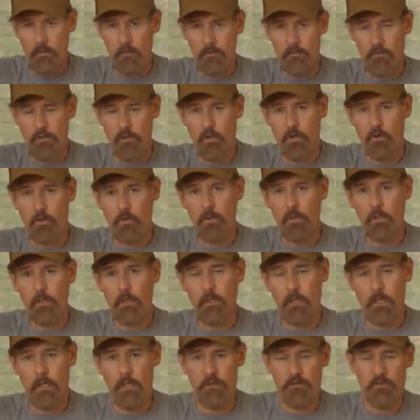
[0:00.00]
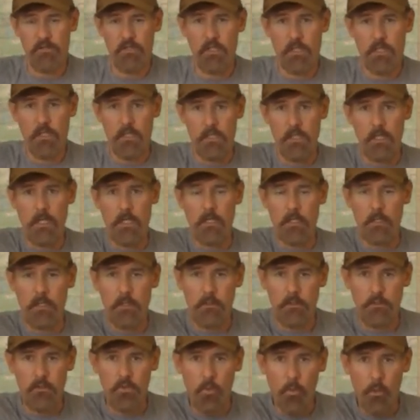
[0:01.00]
so instead of
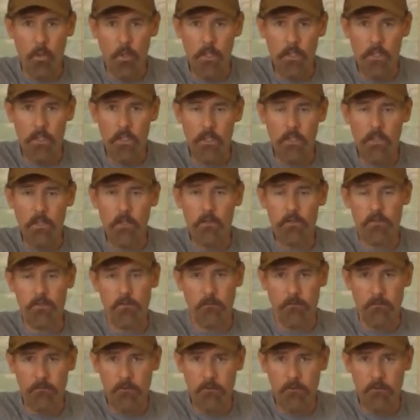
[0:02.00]
taking 20 years or